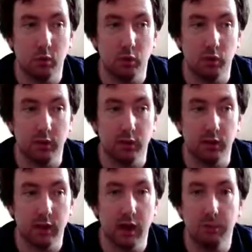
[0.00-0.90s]
all the
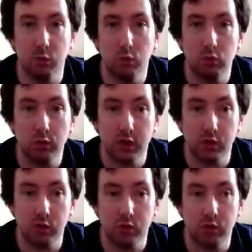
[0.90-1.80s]
ammo
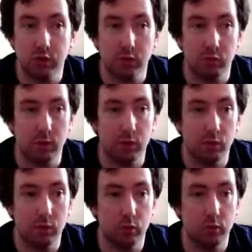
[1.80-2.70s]
locations are as well,
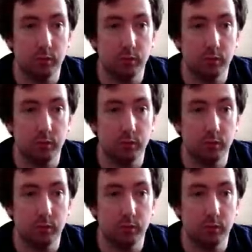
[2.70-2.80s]
so